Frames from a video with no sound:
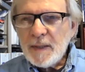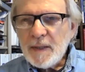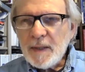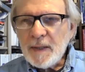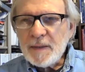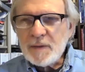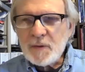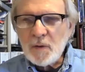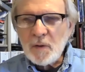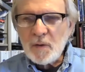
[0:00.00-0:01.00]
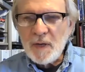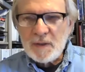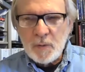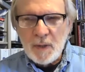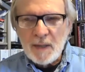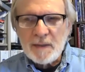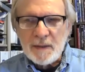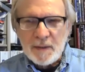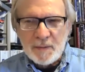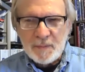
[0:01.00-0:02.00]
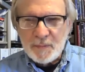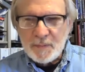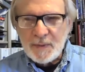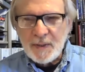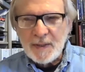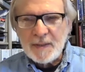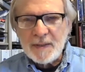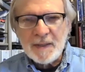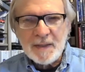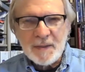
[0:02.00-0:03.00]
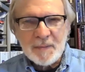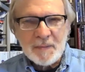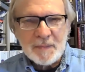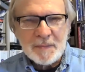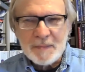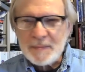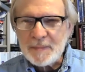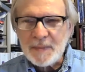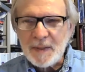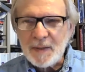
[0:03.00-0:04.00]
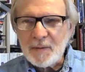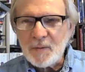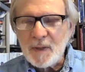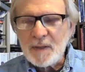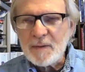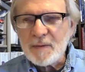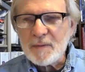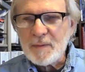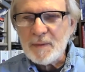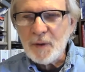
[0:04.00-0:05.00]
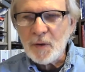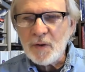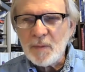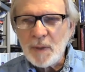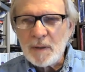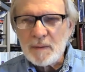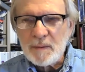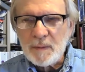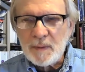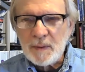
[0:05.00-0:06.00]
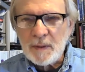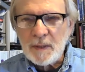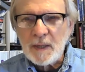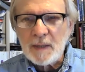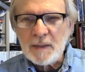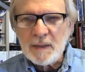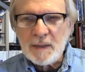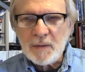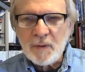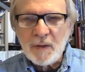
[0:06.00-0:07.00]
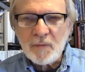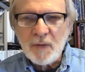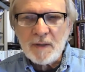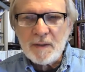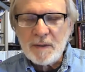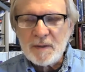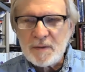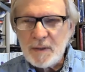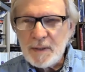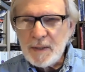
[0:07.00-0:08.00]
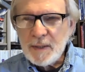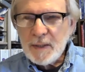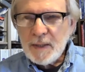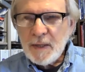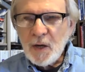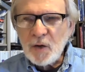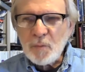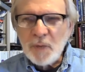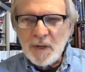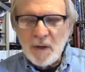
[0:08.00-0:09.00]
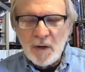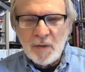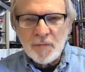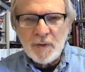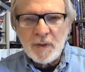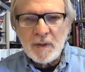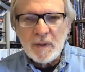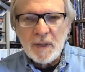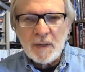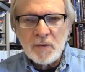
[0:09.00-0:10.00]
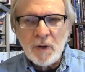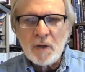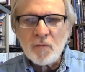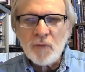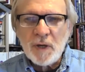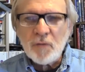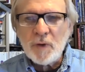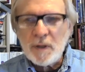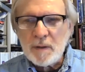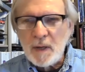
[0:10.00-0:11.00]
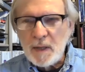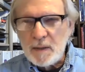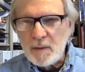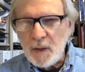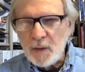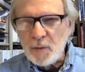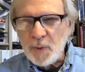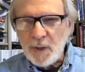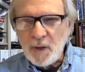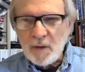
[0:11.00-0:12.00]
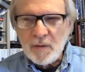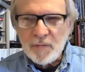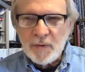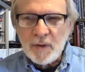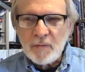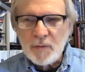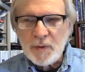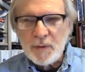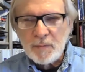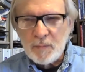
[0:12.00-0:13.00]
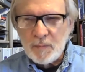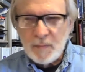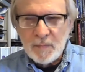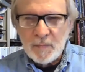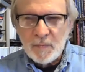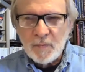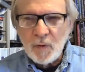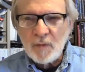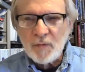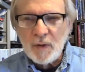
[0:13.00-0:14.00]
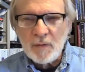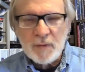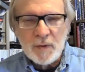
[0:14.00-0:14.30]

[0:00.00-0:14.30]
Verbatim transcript: And so that's what I did. I, uh, I went and learned about Gandhi. I, I read his autobiography, and I try to reread that autobiography every four or five